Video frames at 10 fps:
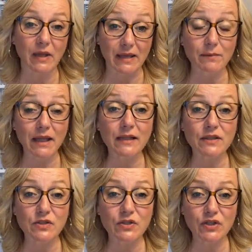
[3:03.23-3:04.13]
email
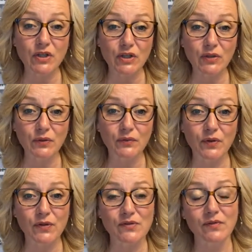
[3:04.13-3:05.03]
it to you
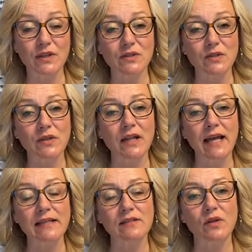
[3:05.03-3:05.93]
for those of you that do the
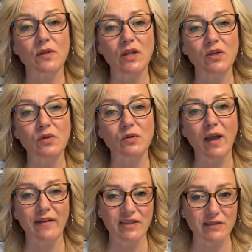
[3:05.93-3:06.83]
class so that you
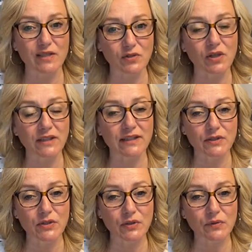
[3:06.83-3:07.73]
have it
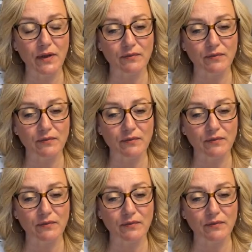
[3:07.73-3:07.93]
digitally too